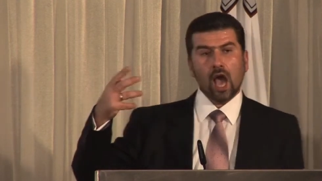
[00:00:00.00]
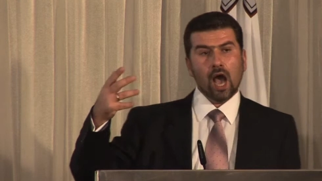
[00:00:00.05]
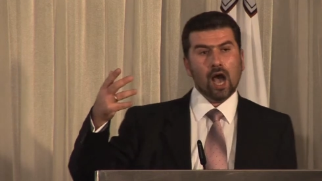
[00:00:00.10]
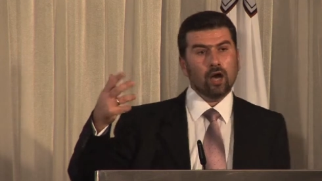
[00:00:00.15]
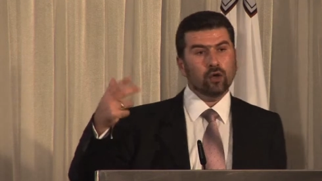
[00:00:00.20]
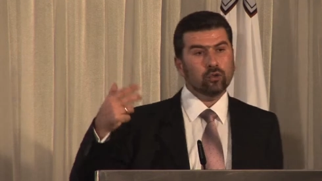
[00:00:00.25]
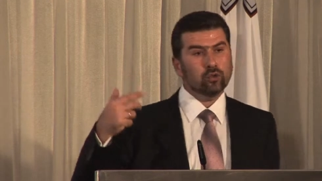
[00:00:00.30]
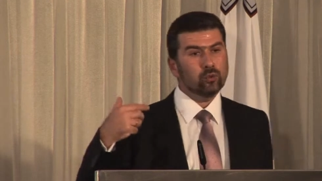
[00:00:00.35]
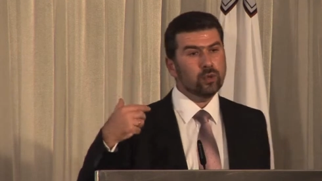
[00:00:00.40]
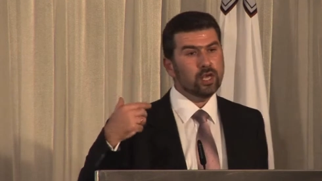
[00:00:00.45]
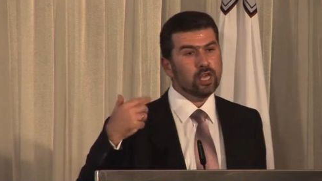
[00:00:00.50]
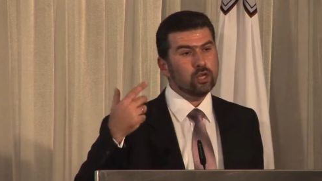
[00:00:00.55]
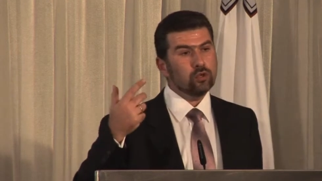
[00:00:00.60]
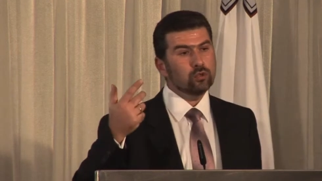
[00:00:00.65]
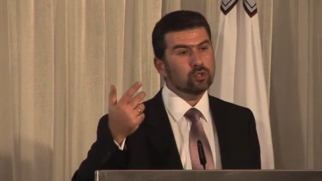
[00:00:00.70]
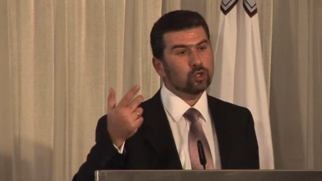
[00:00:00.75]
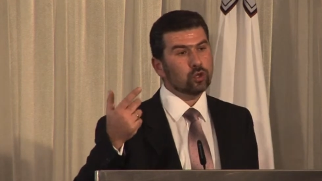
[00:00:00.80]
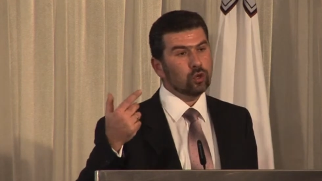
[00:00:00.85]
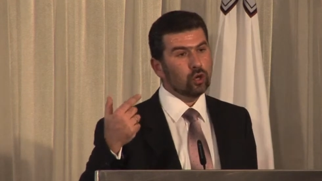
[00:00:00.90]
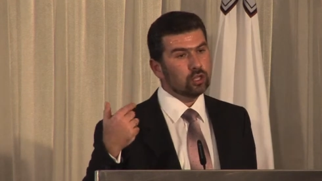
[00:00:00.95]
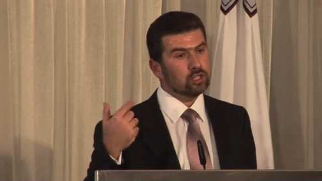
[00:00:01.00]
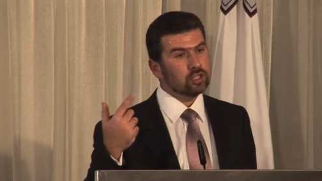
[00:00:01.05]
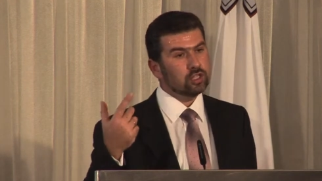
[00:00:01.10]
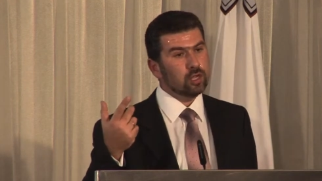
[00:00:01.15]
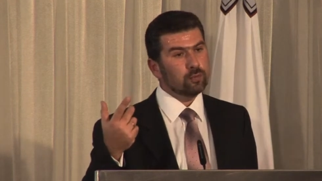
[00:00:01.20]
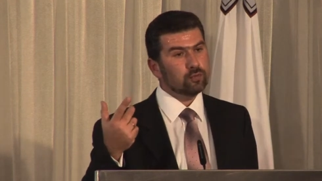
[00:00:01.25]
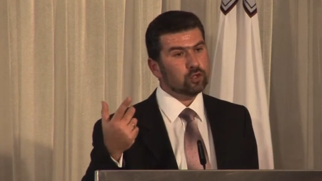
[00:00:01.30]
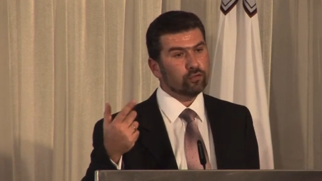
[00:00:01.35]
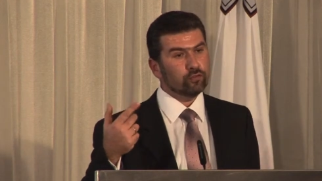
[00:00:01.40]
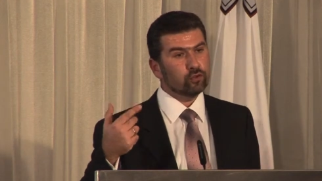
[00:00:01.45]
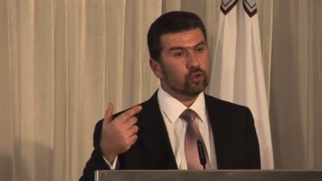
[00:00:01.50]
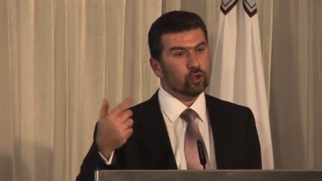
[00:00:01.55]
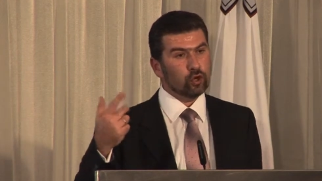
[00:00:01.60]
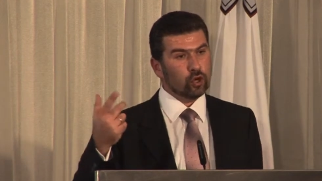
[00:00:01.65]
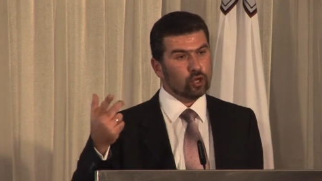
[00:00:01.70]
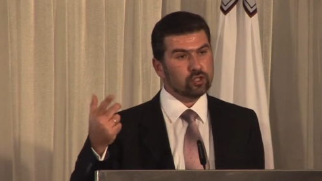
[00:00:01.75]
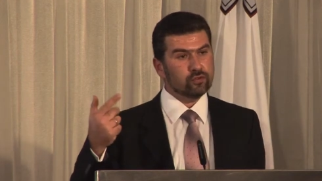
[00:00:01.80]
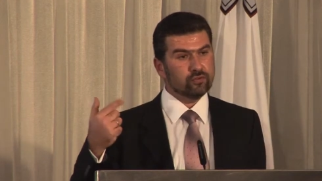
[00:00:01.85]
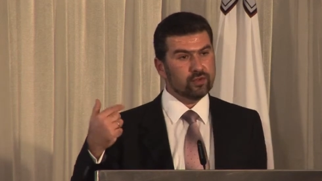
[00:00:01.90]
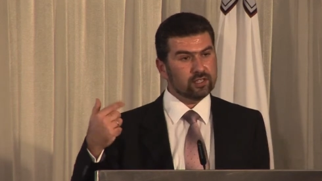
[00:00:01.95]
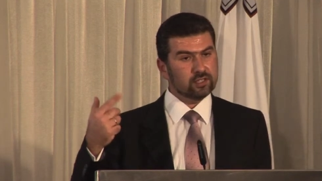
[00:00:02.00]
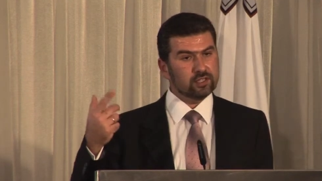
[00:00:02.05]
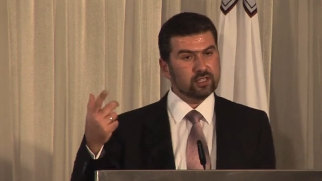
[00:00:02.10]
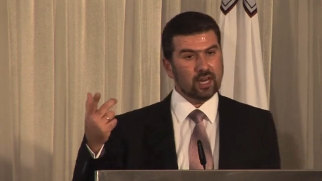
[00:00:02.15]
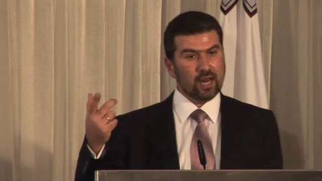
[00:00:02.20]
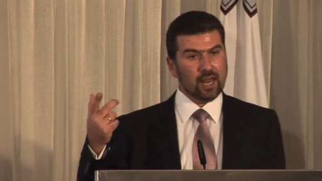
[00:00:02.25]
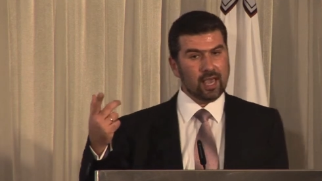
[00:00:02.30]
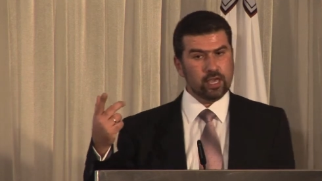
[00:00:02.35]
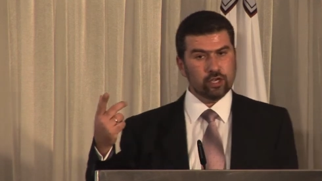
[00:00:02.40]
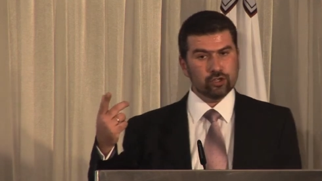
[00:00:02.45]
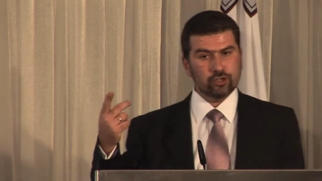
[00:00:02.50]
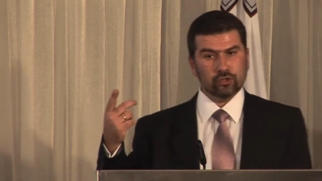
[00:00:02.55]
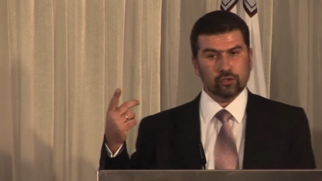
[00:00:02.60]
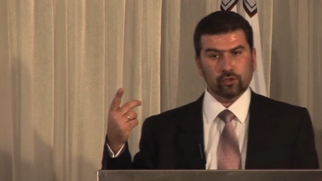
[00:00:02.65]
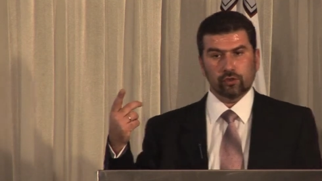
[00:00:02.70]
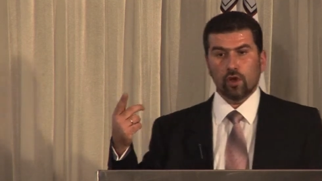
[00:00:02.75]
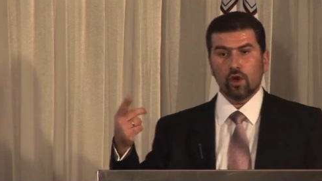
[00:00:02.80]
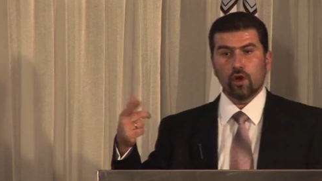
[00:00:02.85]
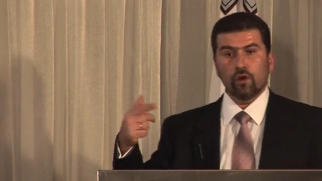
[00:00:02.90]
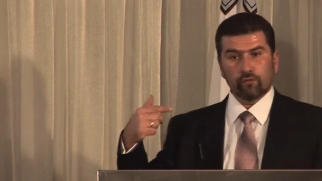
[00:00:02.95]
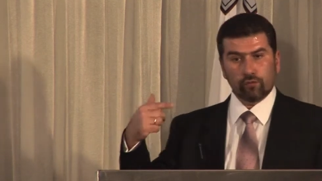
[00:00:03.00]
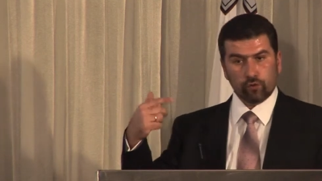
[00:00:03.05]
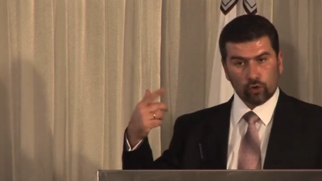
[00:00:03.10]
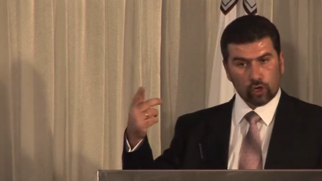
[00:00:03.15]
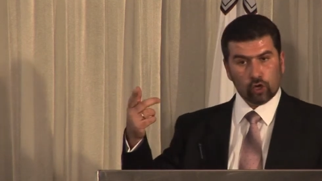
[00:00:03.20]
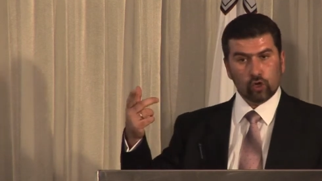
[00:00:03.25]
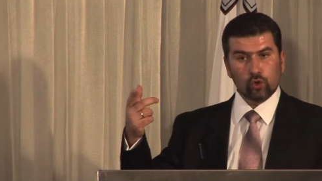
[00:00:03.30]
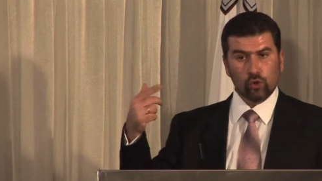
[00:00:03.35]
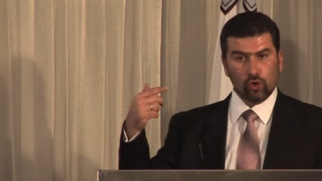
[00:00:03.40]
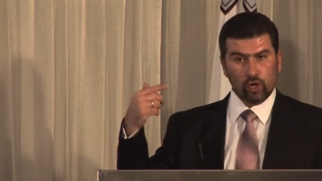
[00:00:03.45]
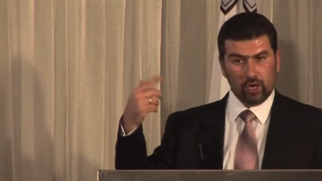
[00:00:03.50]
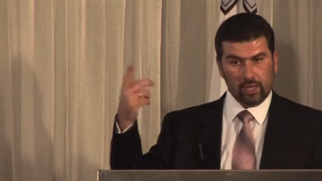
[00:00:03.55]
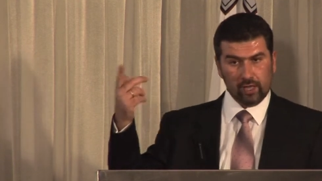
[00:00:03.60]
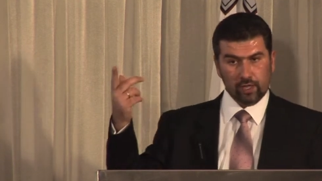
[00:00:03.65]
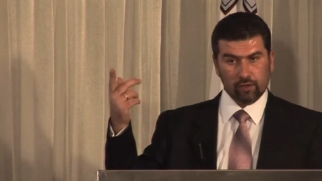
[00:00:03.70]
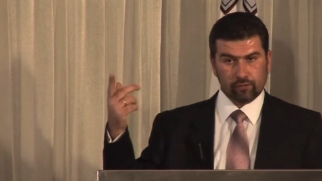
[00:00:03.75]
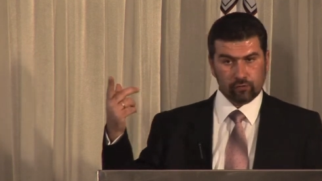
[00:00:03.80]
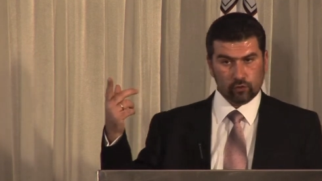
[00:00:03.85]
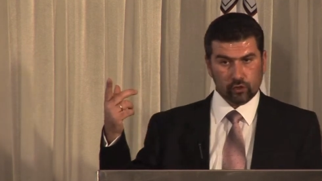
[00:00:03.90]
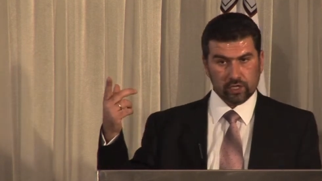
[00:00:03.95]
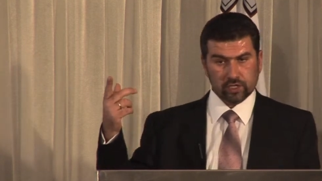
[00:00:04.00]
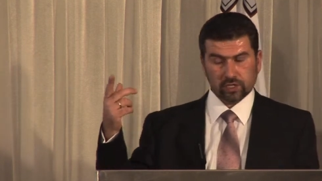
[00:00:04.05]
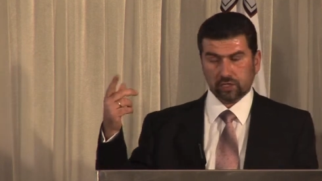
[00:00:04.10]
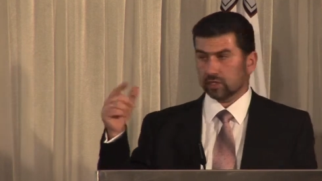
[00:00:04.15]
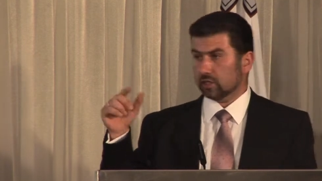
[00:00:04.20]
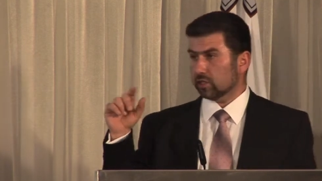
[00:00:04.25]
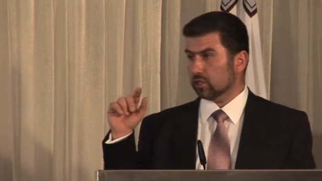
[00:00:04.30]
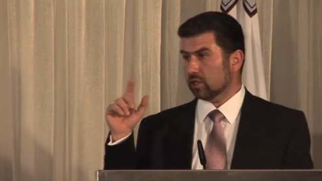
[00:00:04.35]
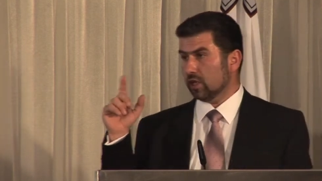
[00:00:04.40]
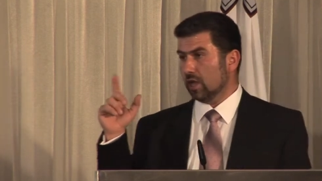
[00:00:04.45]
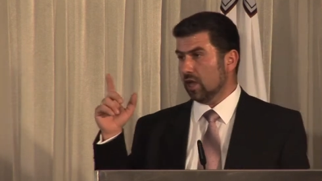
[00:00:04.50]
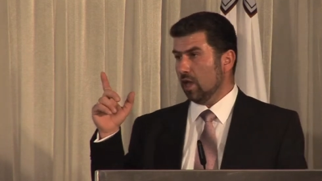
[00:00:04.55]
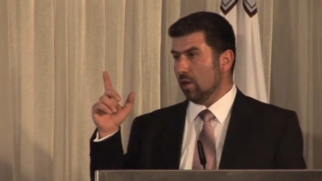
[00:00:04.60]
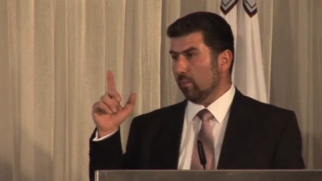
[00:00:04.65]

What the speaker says: How do we use concepts of cross-ventilation for cooling, for instance?